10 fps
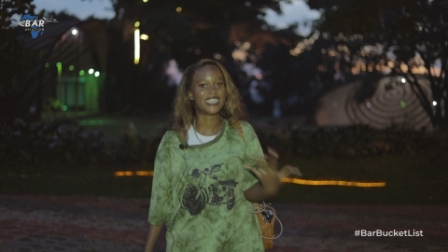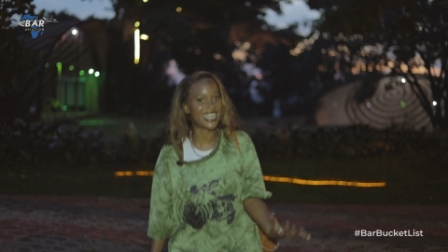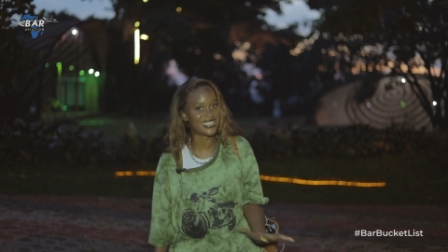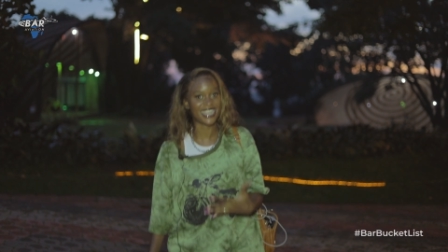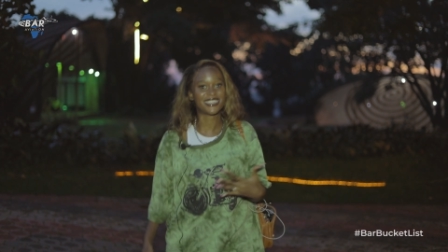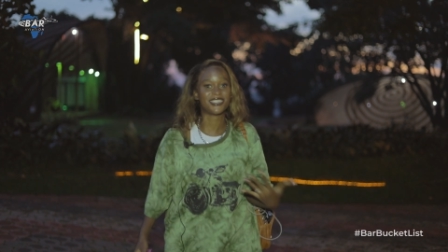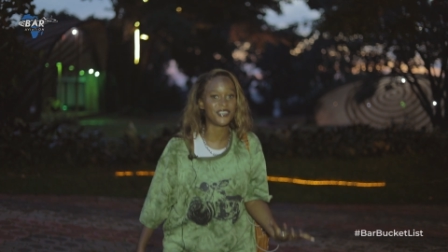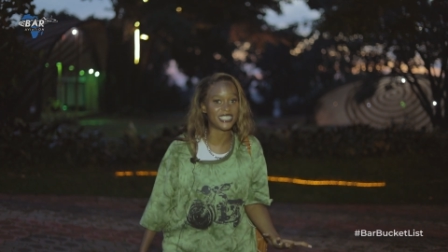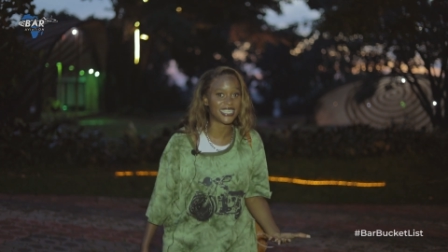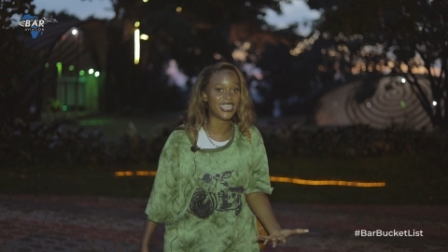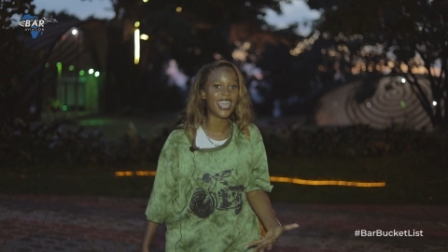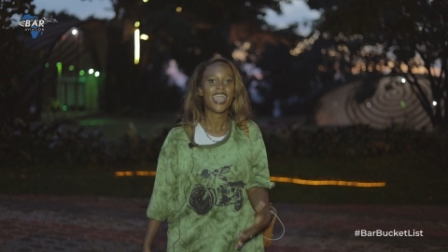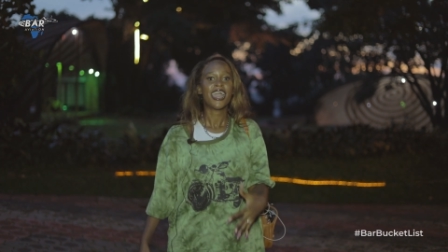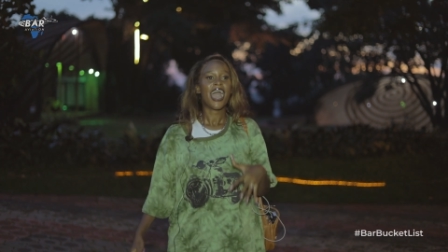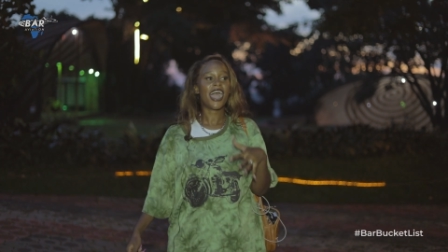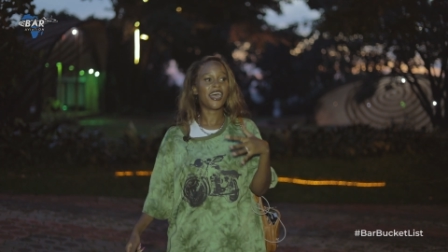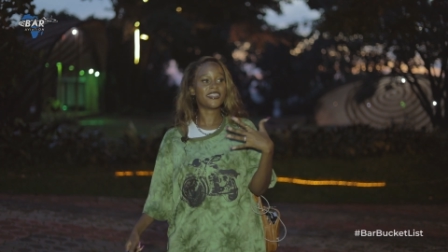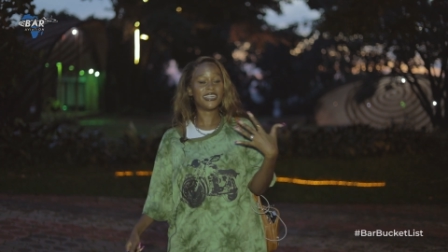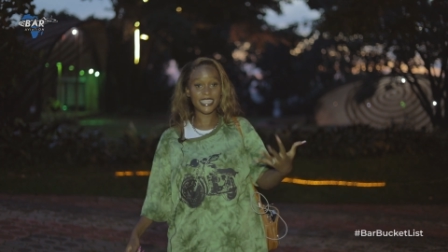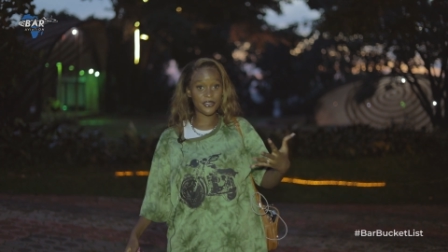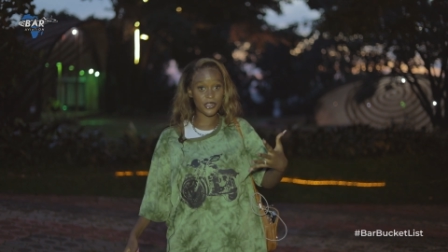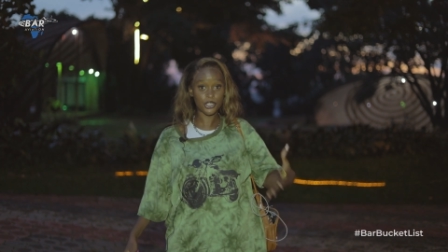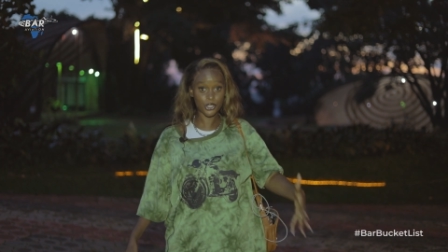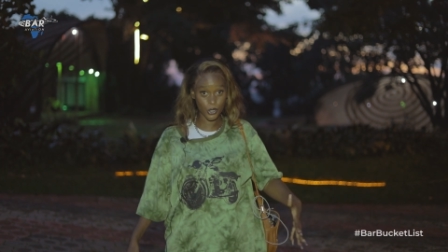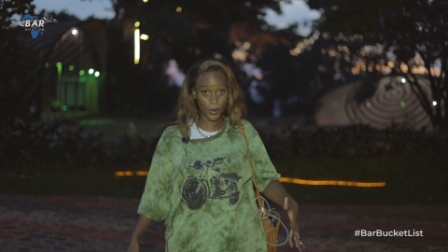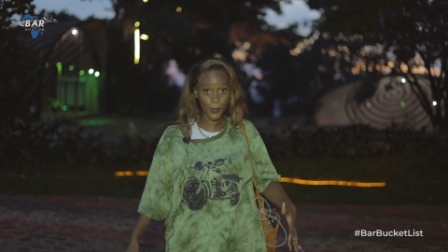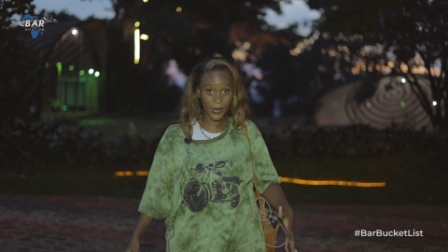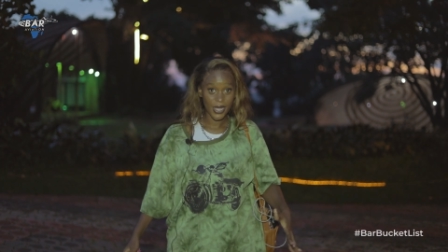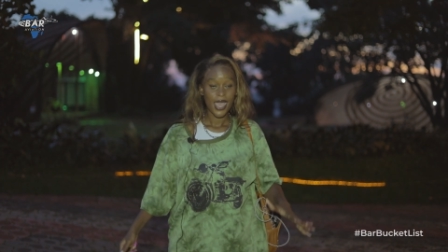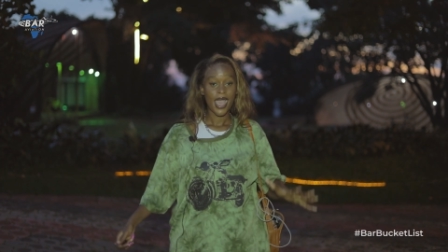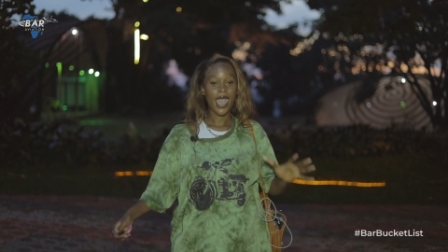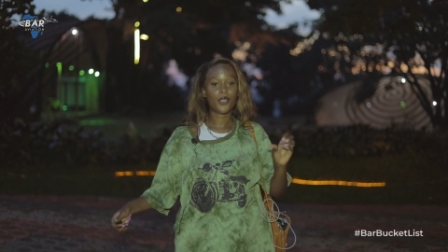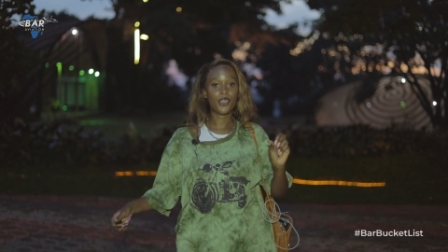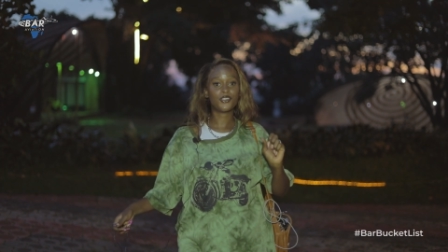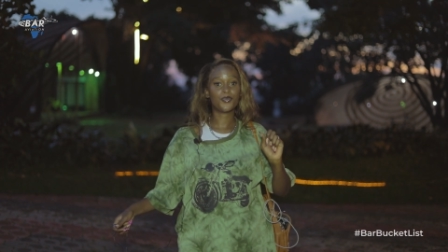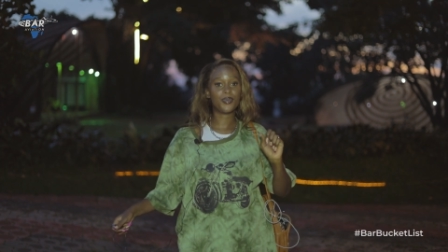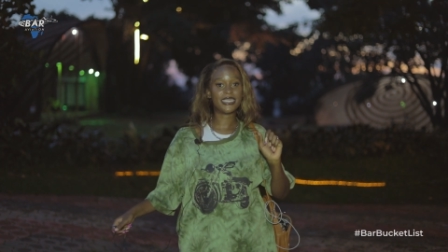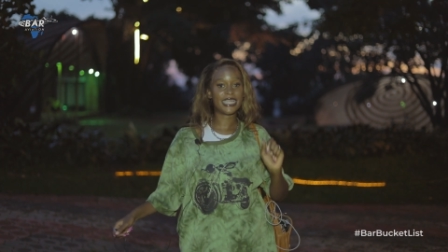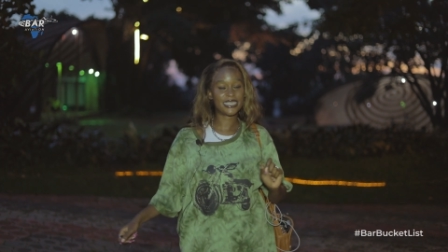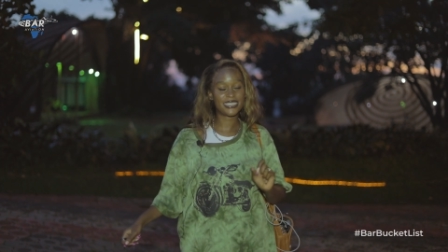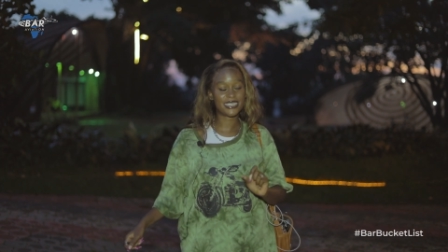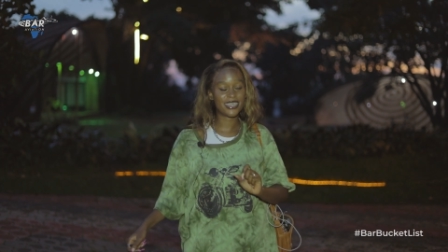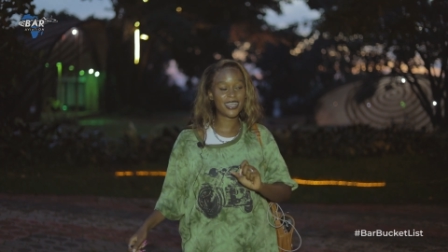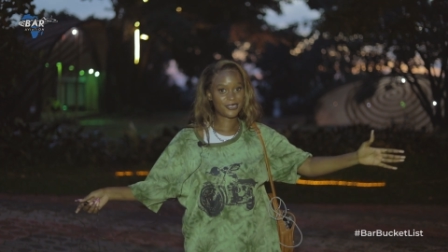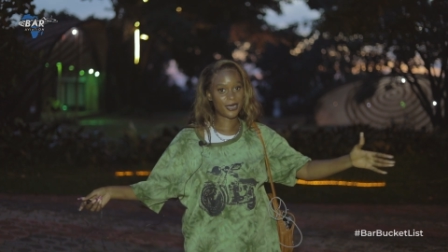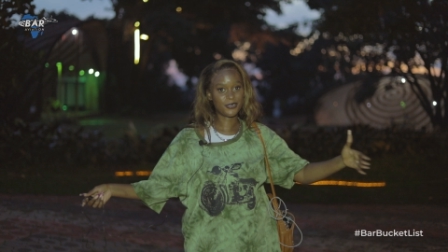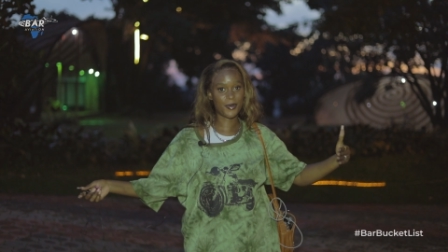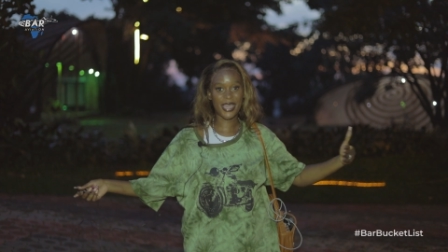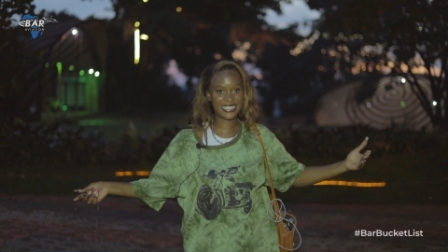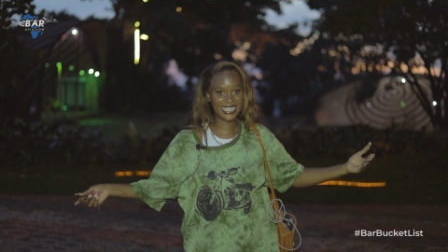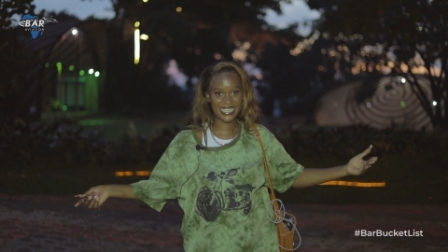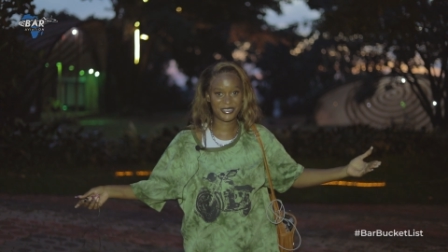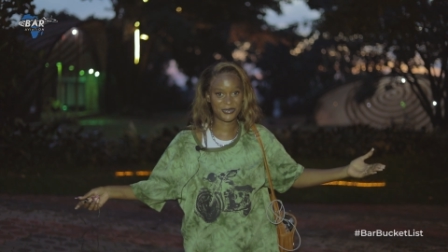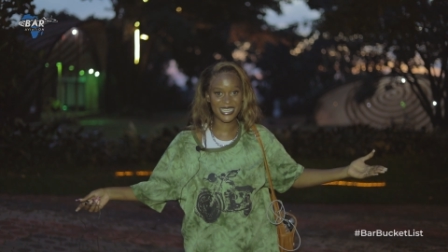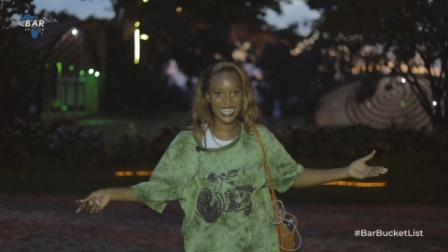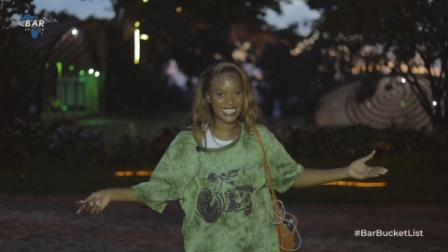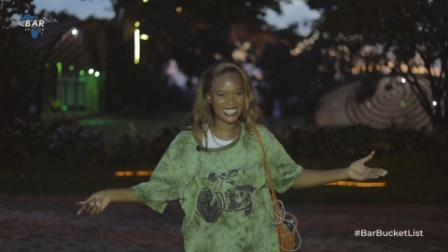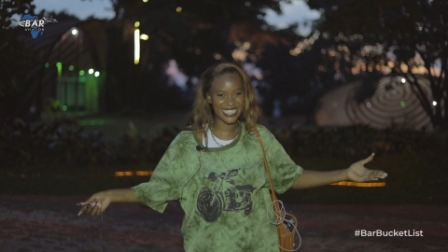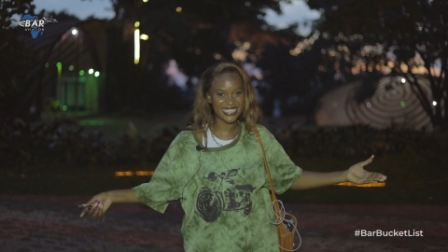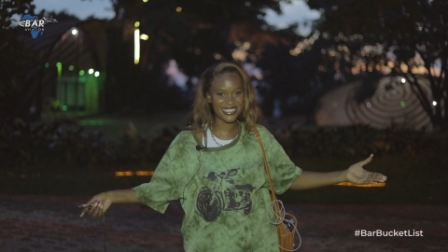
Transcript: dance activity. Uh, the Ndere troupe are going to be dancing. So I'm super excited to witness this.